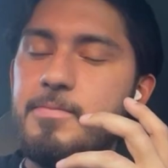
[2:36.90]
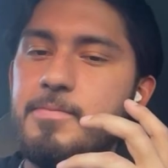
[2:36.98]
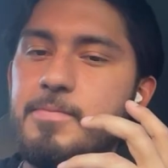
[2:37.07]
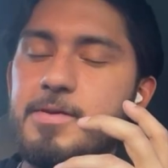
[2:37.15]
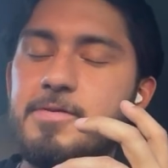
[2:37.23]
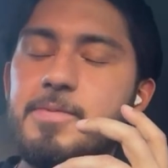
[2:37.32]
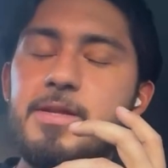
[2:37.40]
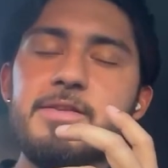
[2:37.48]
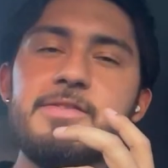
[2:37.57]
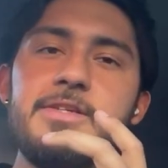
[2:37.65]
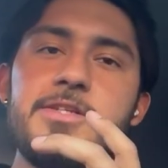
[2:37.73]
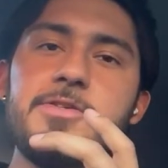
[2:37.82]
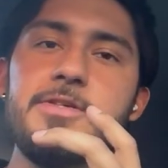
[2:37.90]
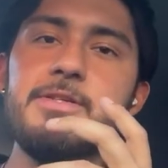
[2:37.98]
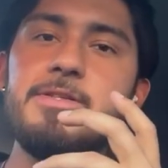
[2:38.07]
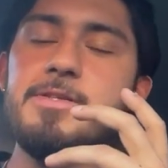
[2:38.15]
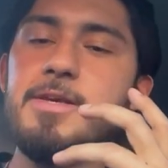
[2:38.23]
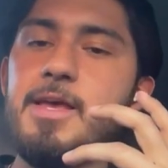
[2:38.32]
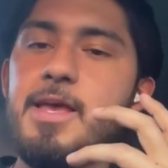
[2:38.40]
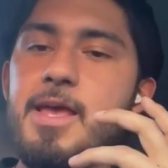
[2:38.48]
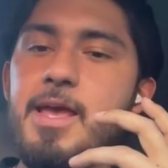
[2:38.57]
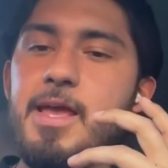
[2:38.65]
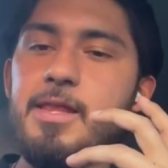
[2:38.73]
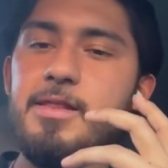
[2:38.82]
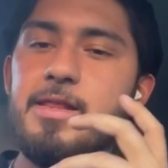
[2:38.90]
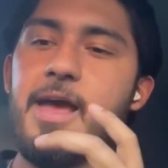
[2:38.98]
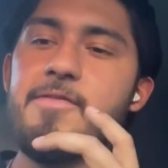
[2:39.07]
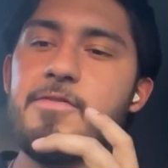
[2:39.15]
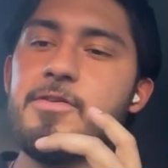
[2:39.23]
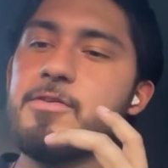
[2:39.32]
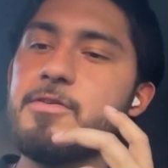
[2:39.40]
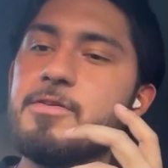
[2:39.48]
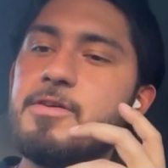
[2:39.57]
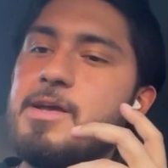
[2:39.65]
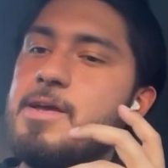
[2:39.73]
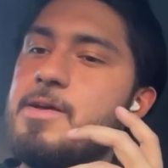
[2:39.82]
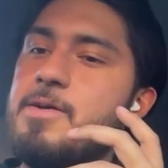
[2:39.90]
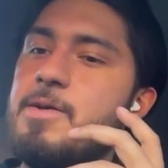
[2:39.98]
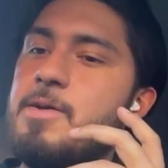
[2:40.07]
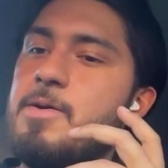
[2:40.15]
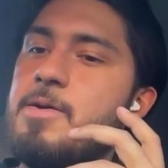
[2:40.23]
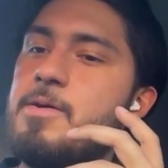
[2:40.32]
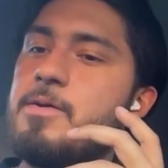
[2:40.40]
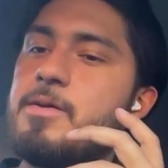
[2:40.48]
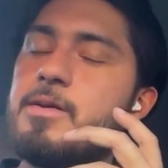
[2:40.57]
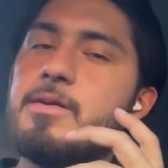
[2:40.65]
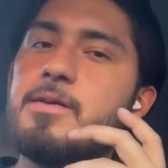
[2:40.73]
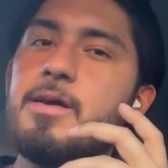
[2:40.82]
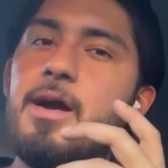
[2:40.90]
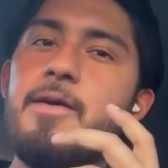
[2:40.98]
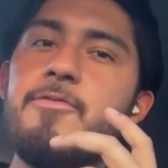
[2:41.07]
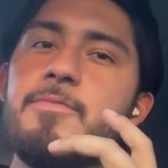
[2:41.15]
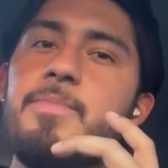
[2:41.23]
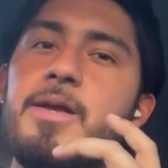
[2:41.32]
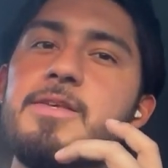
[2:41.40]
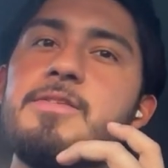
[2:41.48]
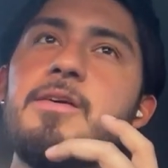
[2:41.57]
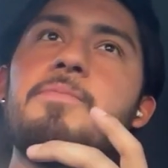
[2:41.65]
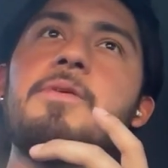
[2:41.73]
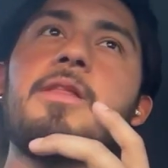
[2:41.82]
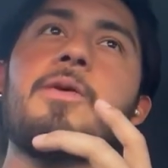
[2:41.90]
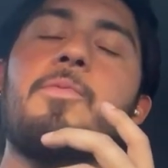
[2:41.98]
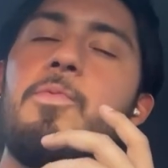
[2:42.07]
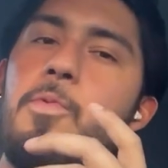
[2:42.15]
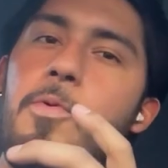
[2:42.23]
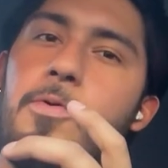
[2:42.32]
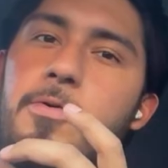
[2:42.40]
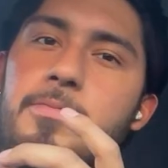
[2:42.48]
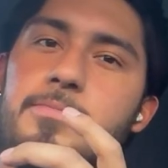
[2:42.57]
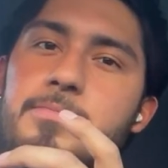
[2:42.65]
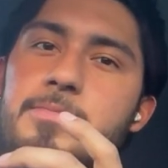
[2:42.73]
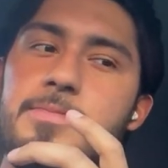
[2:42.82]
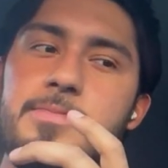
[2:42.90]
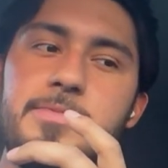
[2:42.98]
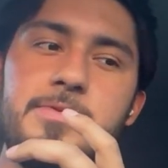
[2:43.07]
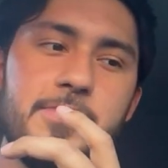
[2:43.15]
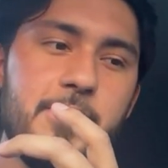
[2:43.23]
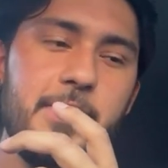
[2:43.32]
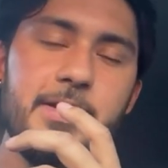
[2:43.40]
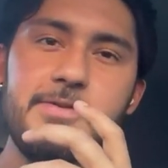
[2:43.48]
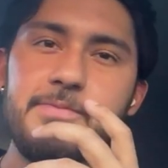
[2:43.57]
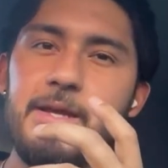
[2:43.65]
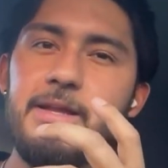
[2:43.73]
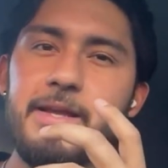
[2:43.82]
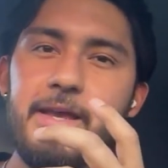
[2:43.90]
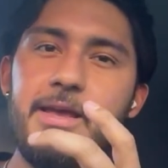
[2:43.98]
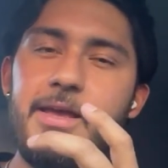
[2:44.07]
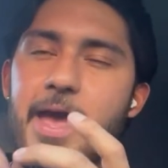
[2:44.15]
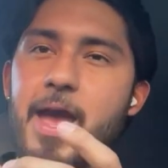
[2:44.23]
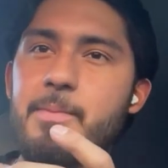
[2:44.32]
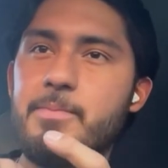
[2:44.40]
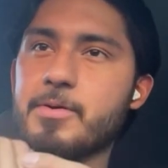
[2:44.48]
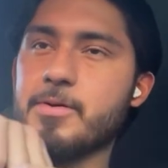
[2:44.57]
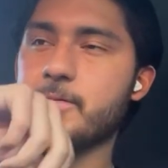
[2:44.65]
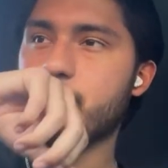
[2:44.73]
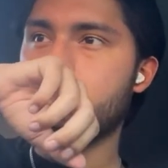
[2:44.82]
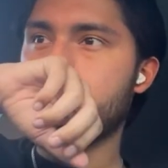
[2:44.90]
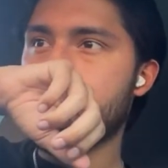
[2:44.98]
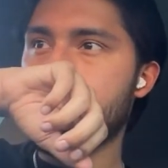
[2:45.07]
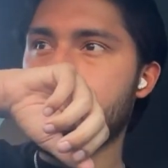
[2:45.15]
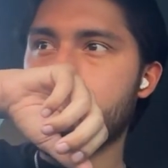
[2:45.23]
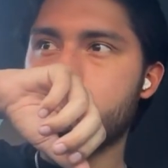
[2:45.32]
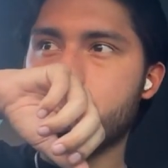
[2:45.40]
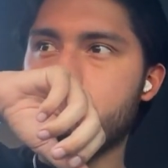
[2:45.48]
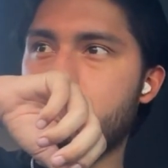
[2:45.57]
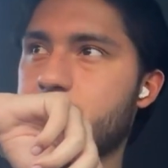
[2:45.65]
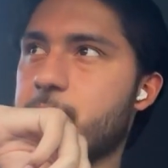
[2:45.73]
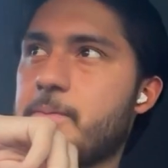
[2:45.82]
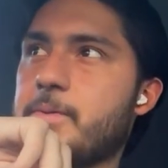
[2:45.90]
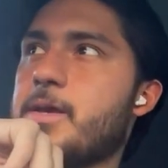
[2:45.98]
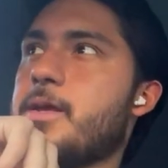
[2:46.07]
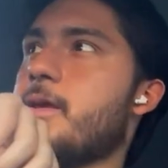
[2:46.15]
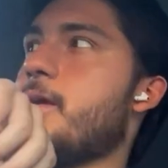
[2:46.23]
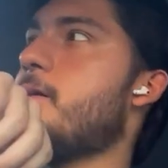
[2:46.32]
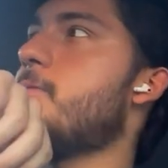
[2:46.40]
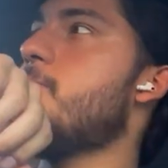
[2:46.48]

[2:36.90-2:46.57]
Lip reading: like some kind of citrus and lavender covered by something like warm, so like some kind of like amber. That's what I'm getting at.